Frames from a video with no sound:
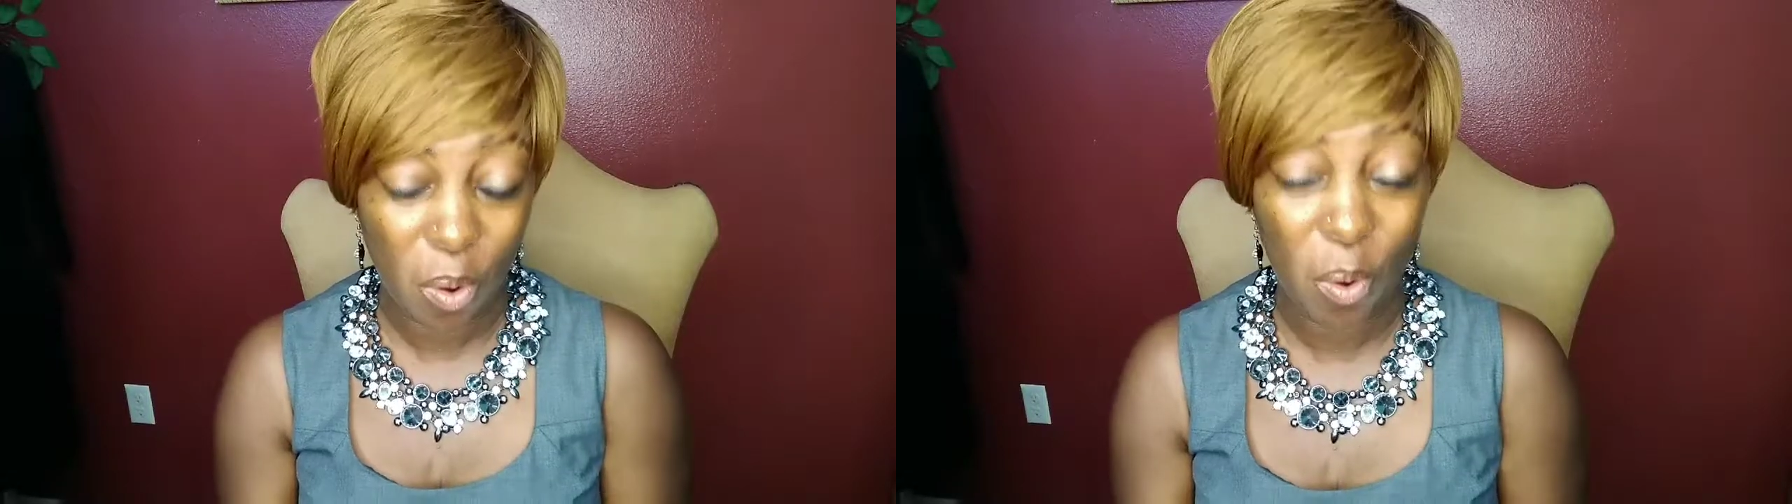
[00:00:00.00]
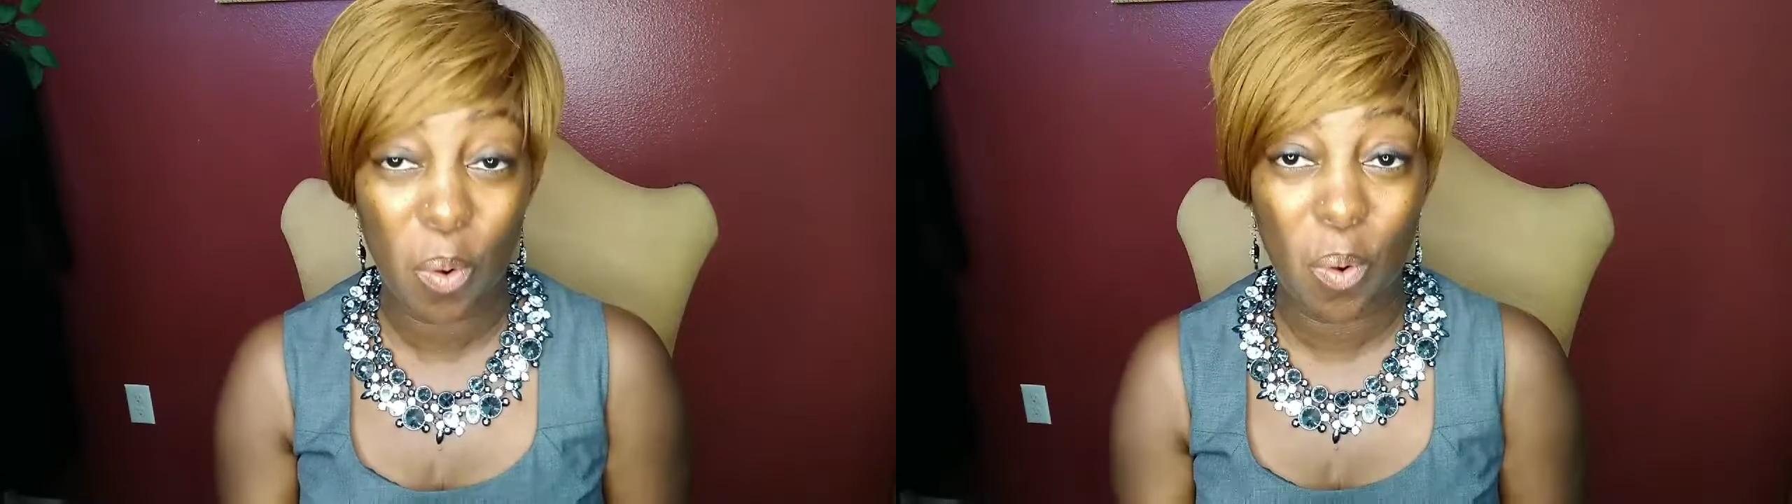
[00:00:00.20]

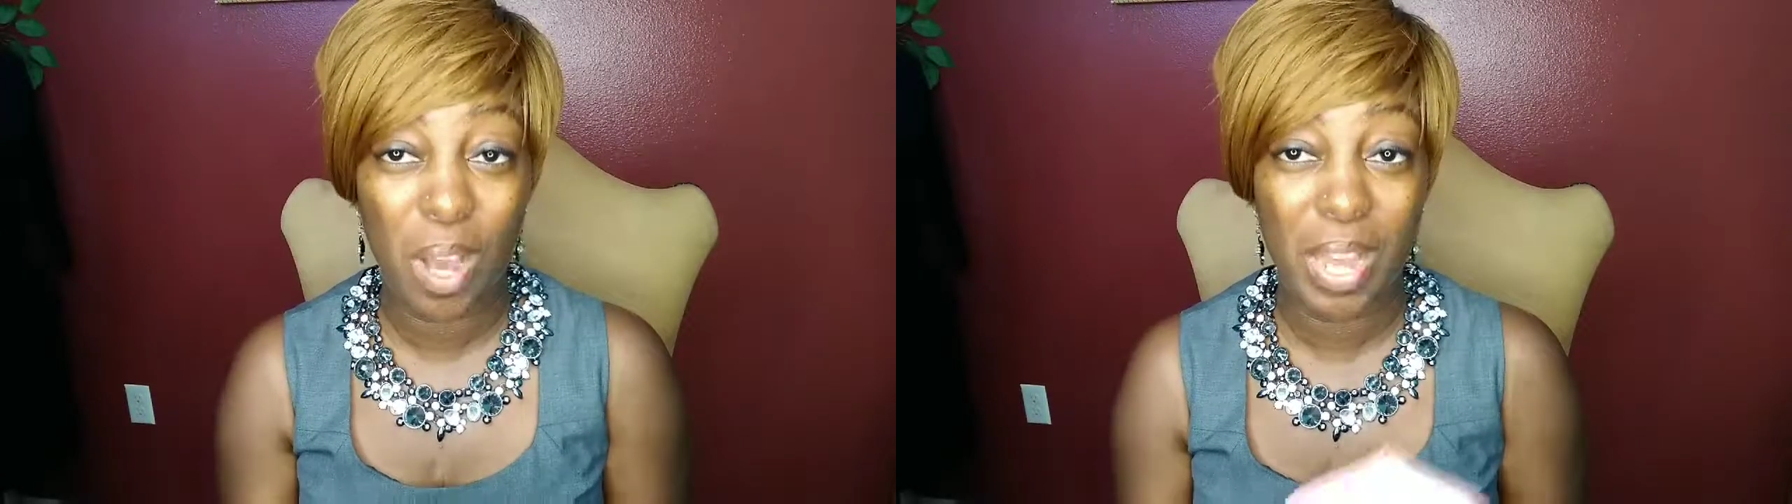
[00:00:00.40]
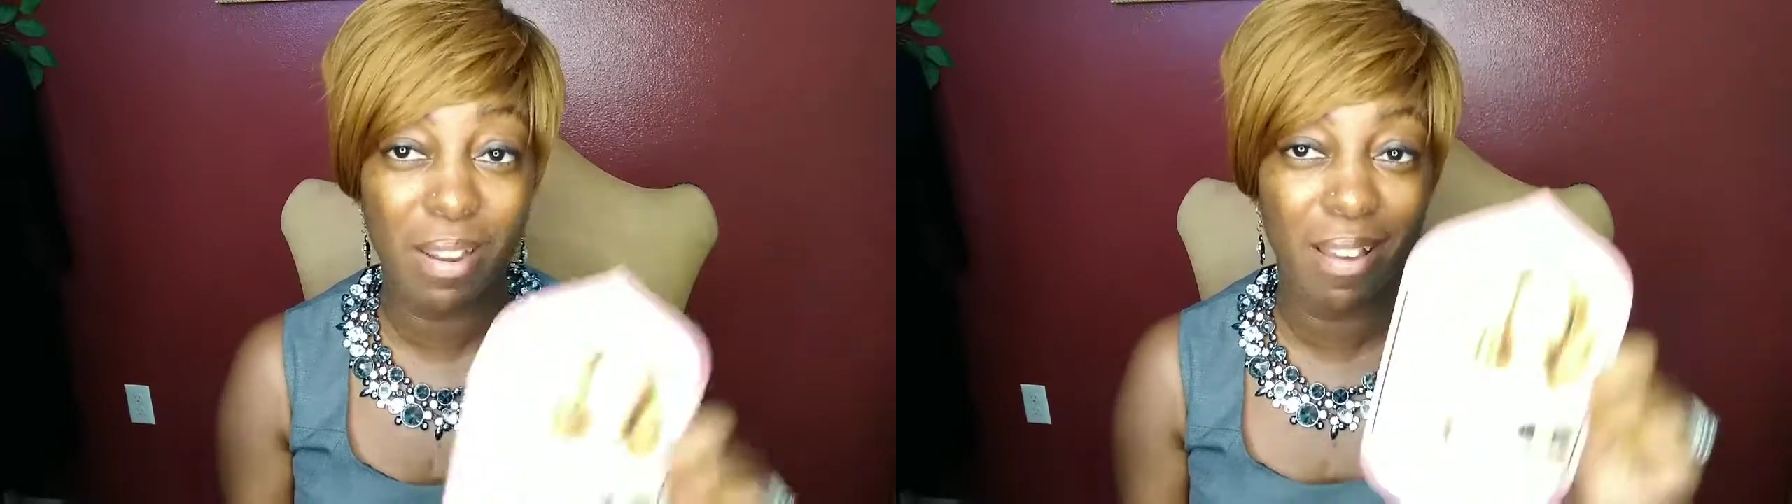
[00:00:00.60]

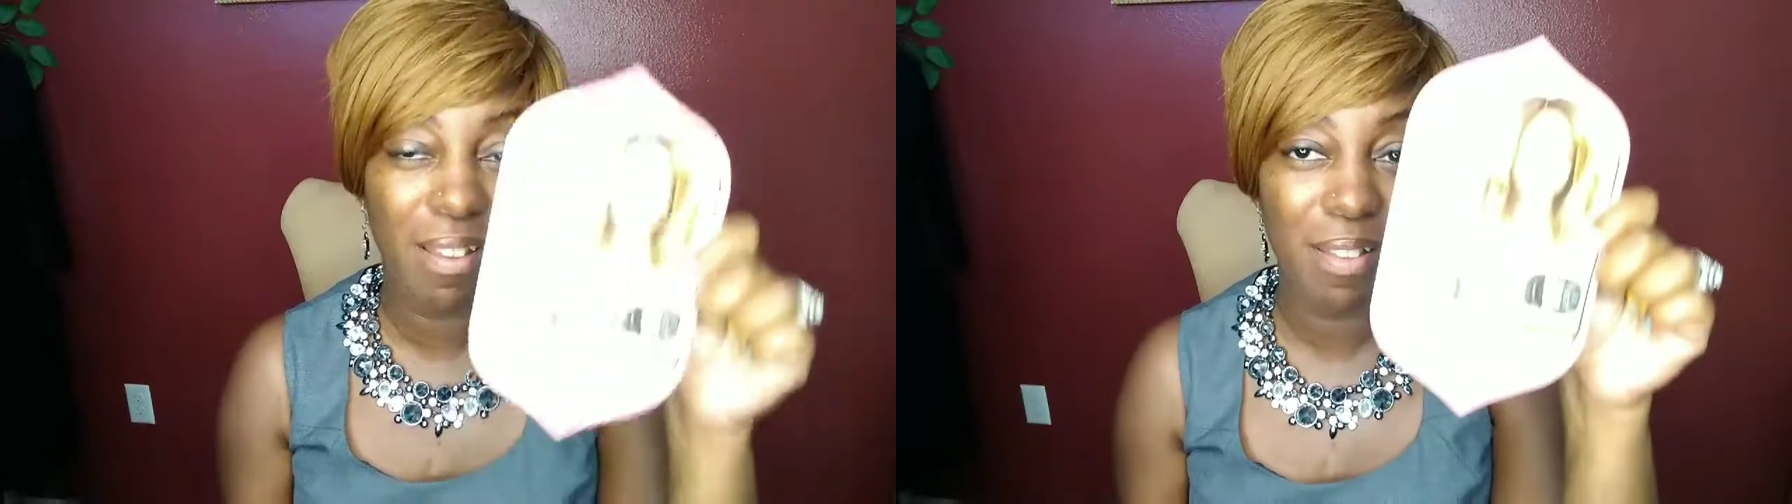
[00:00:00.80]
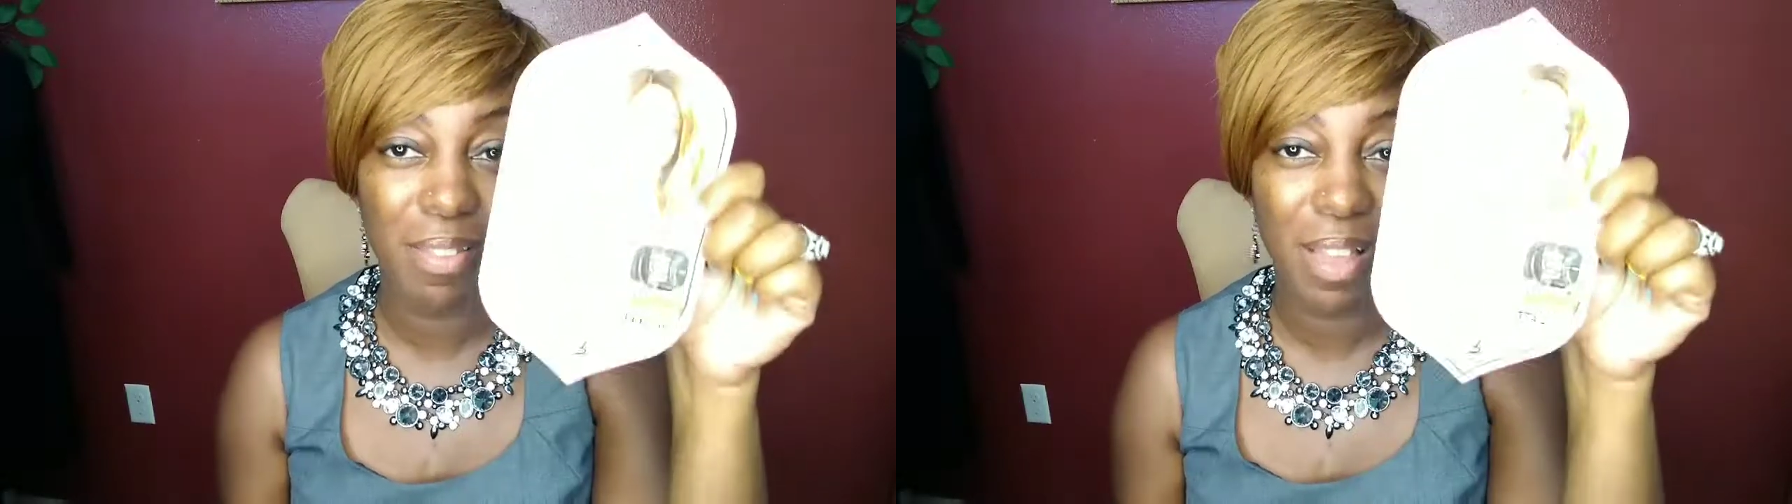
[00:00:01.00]
on
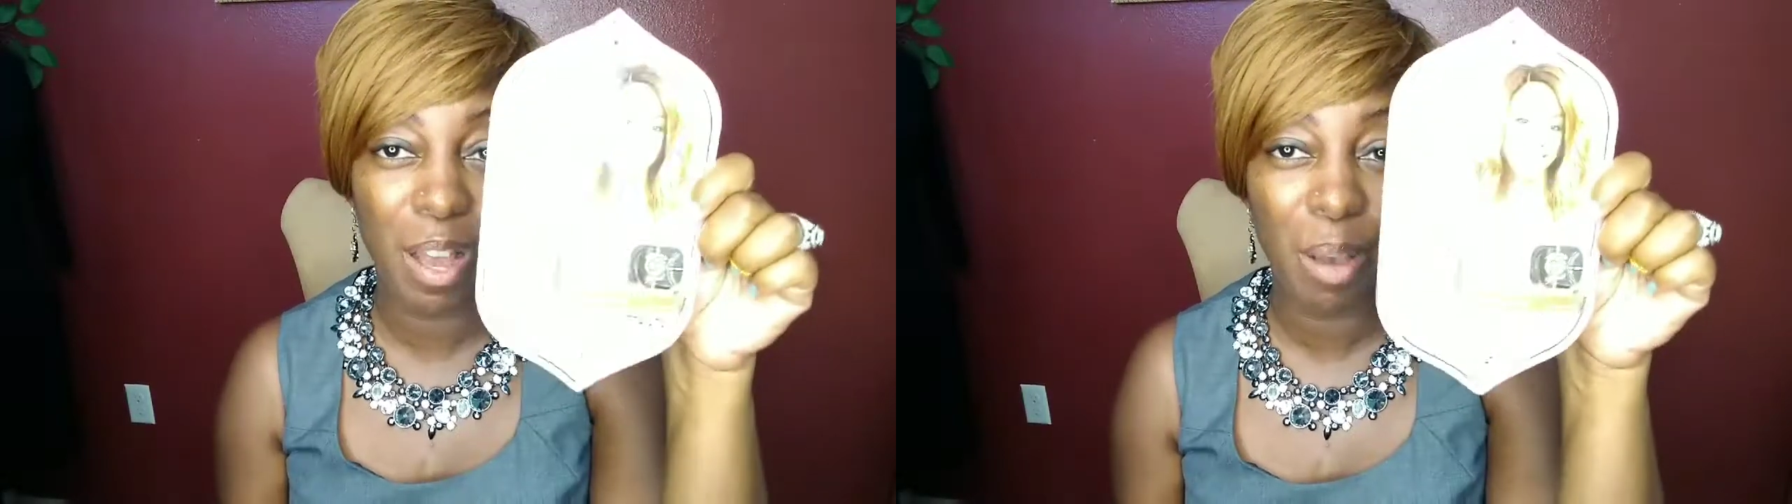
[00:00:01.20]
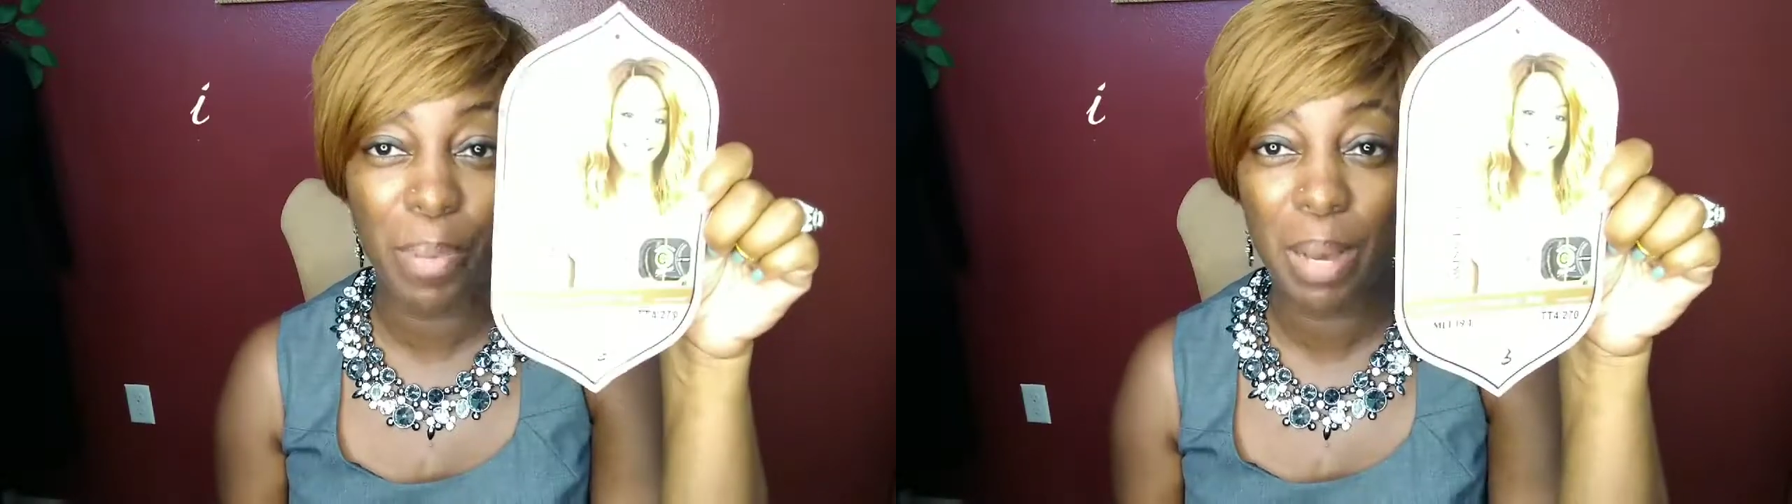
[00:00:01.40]

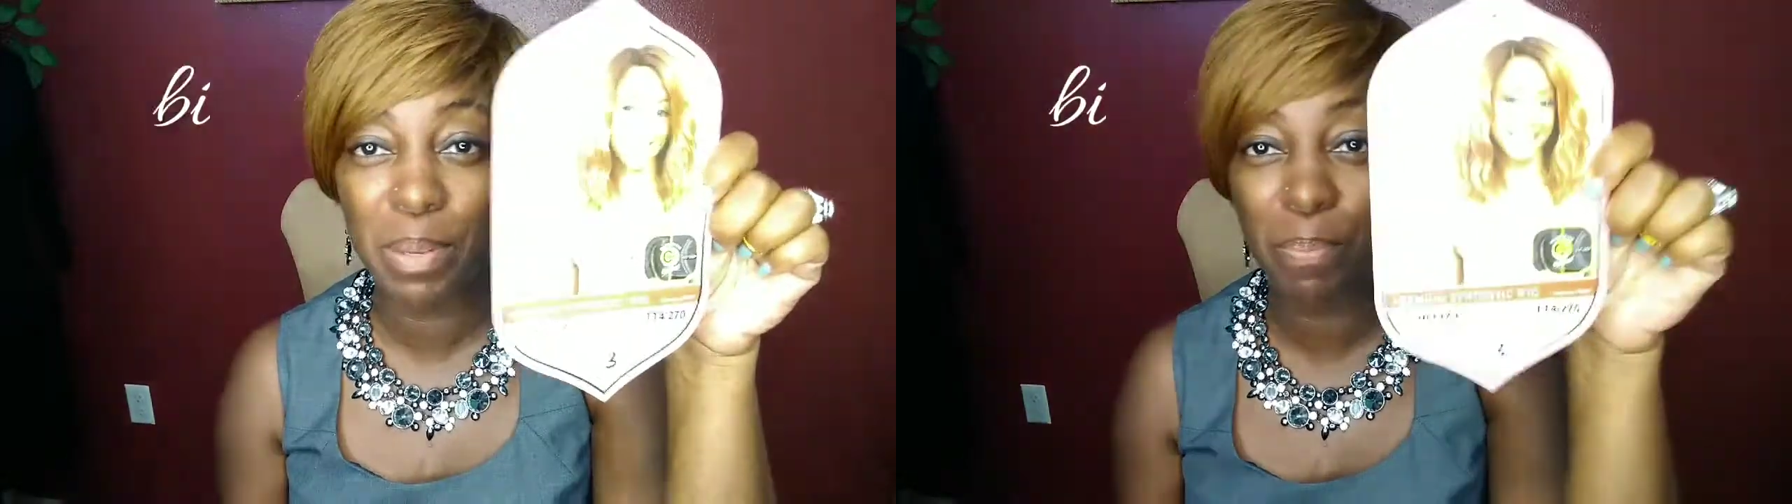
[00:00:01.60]
Bobby